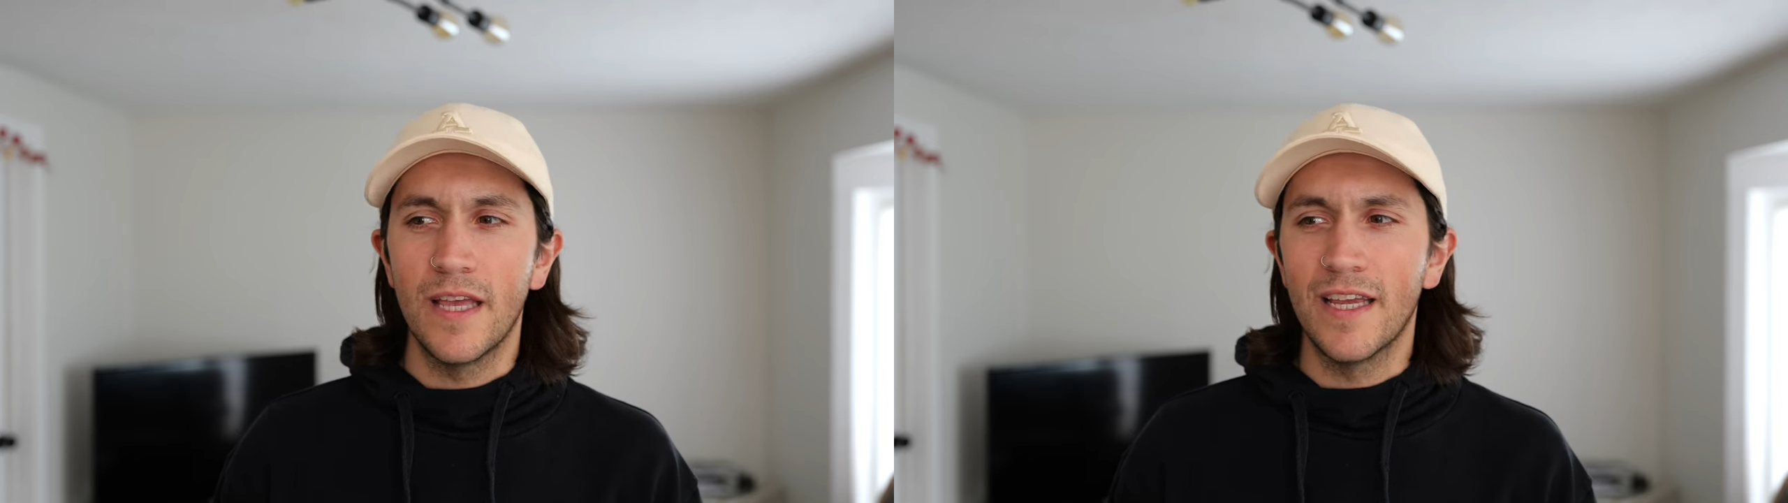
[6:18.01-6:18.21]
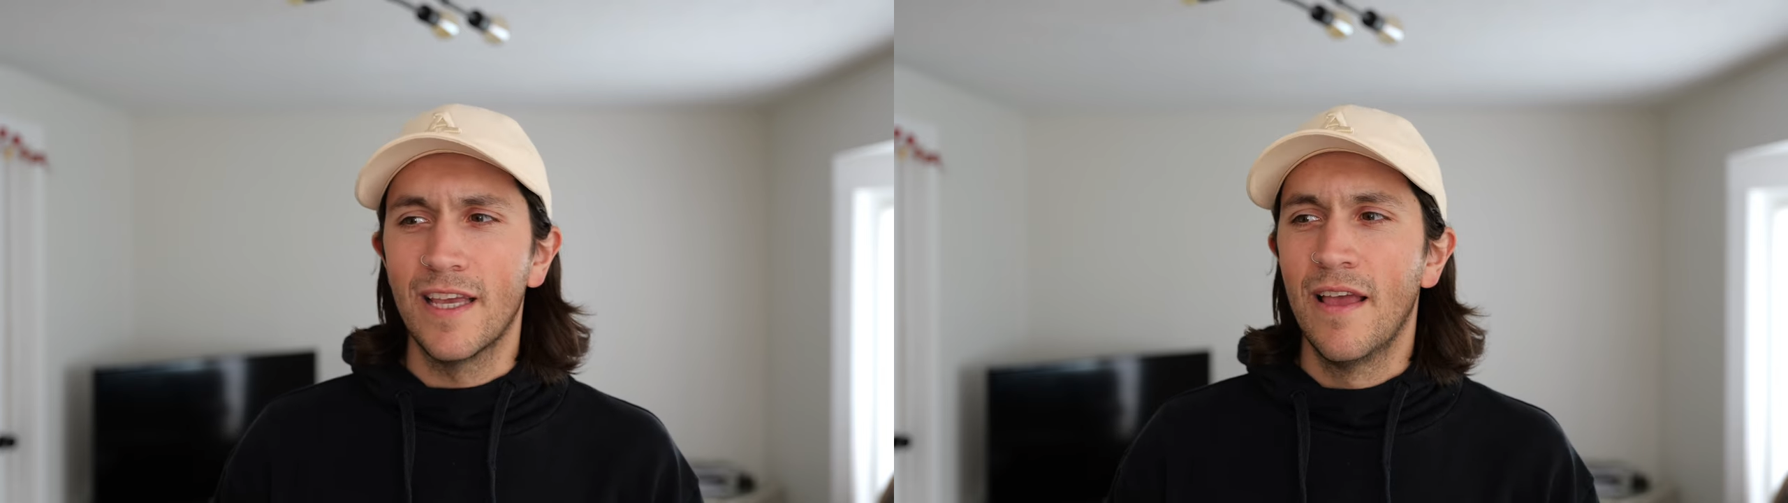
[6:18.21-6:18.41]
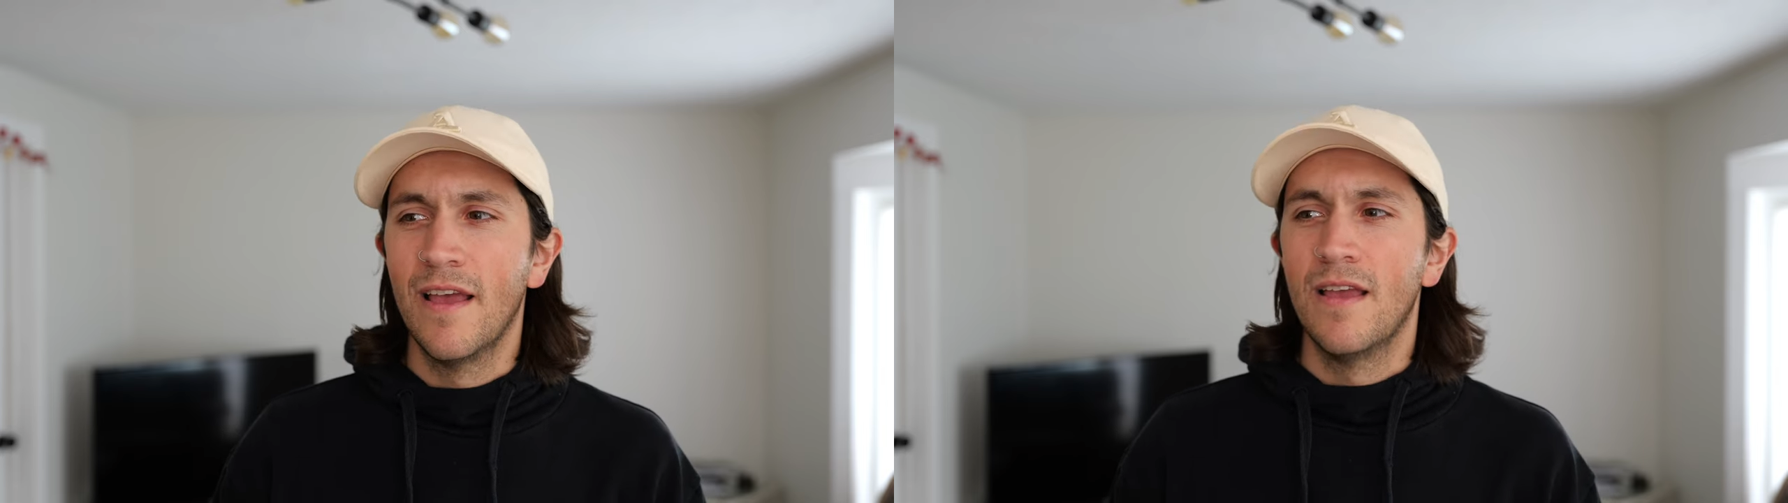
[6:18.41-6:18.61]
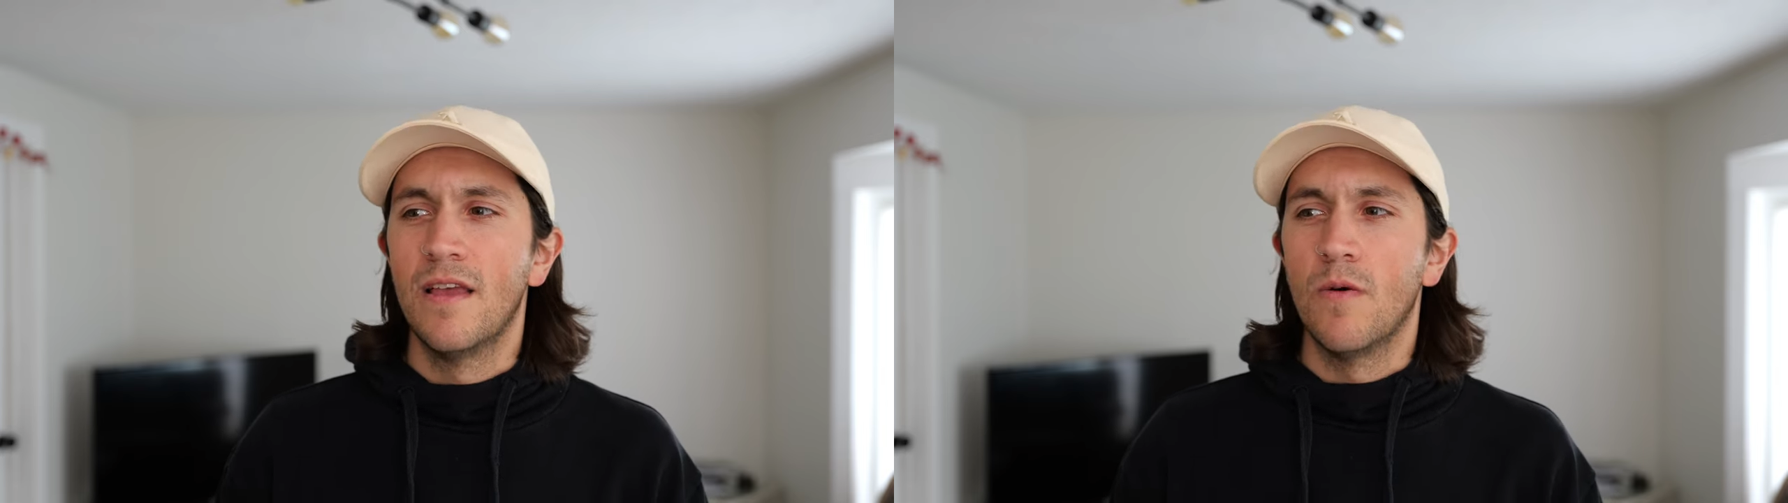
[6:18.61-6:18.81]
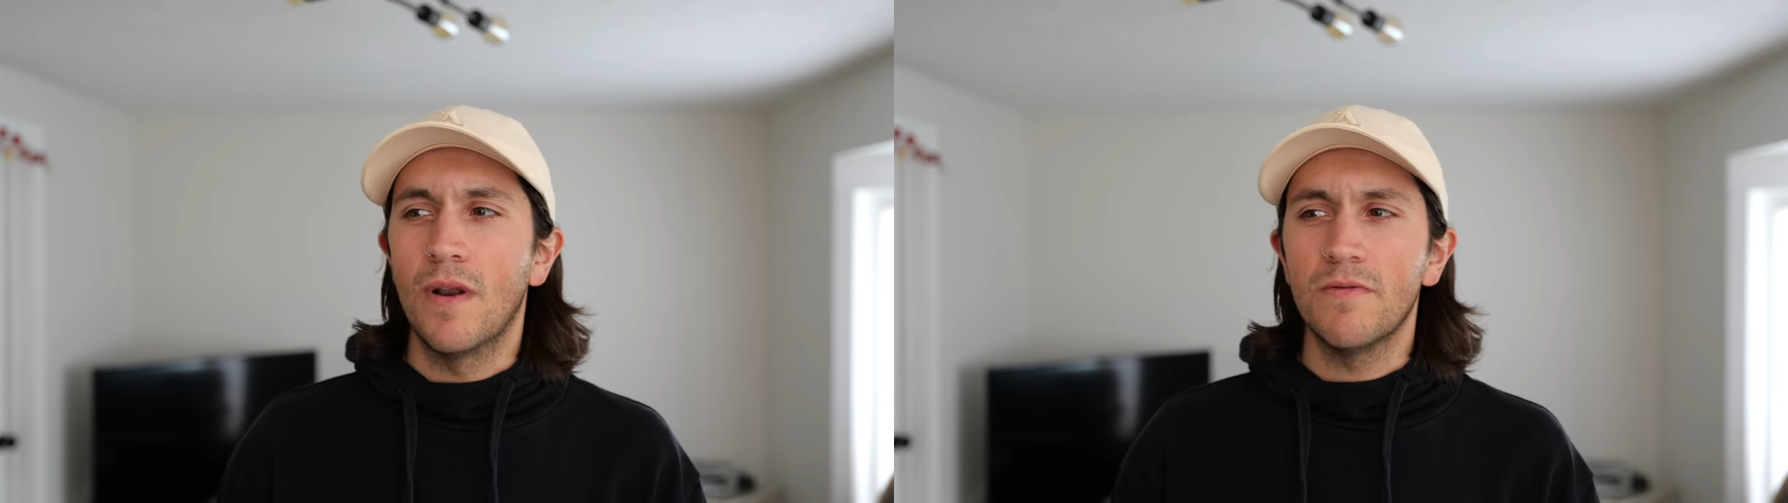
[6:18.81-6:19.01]
Like
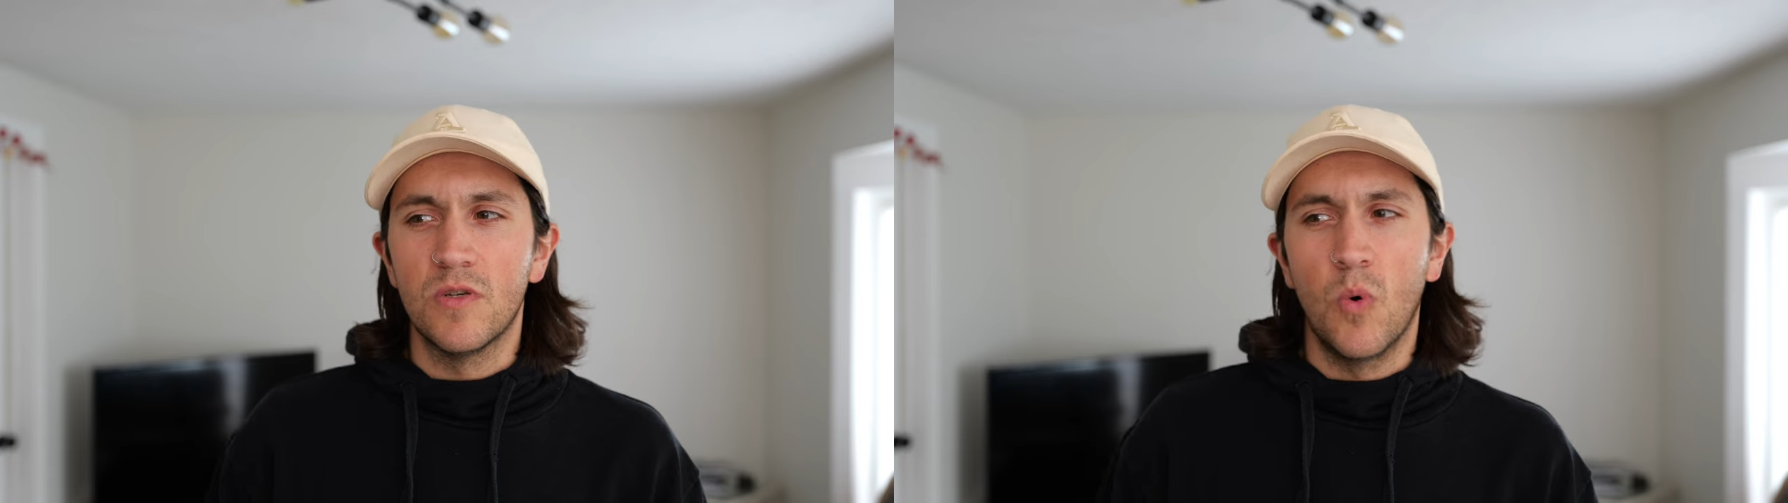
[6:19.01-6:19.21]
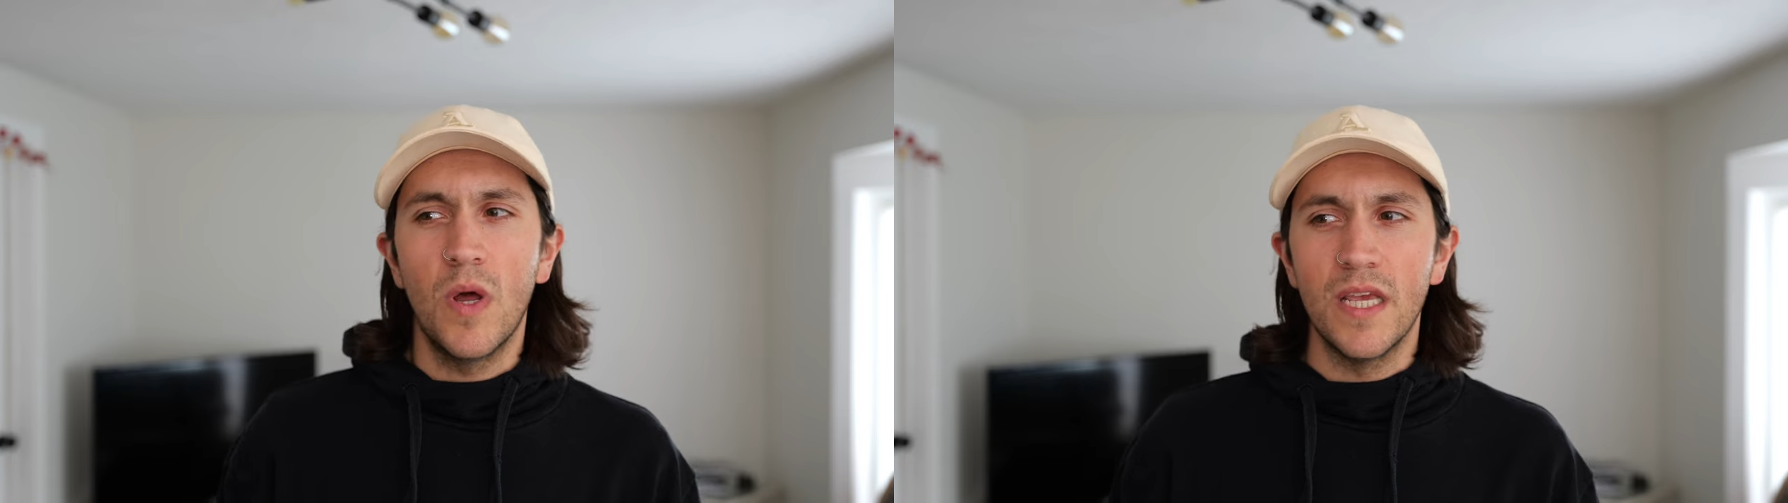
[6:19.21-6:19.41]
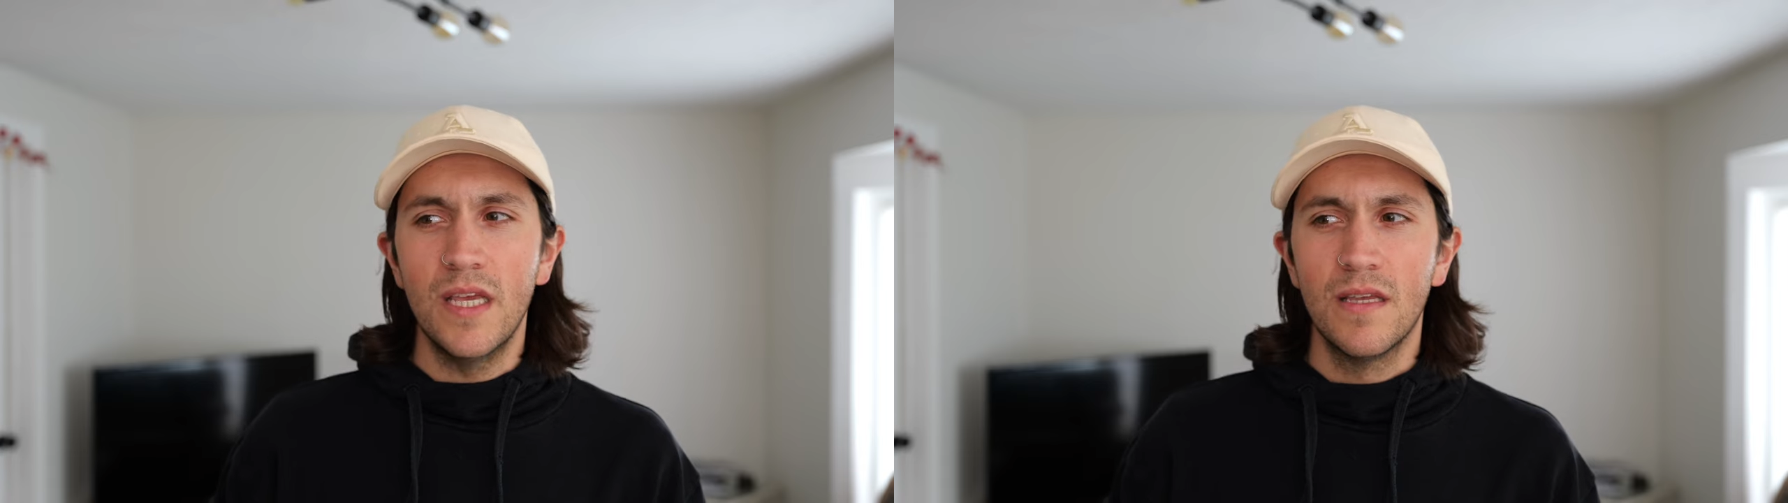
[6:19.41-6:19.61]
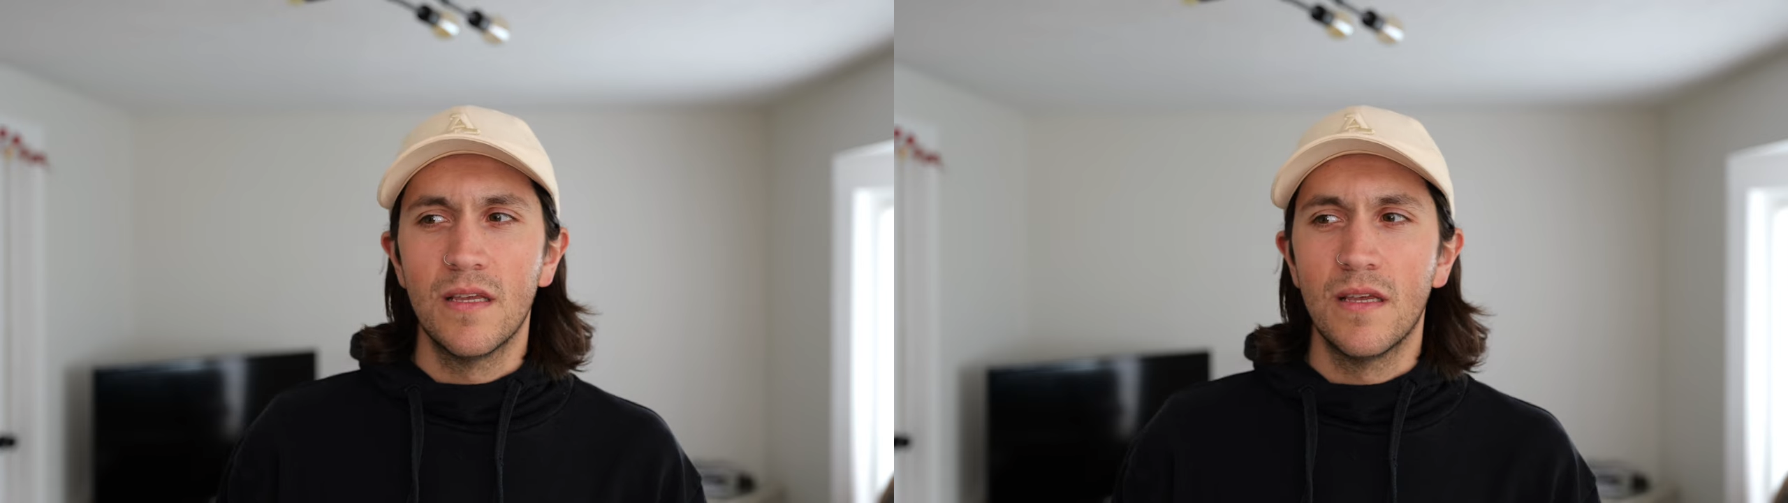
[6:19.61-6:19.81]
when I was 20,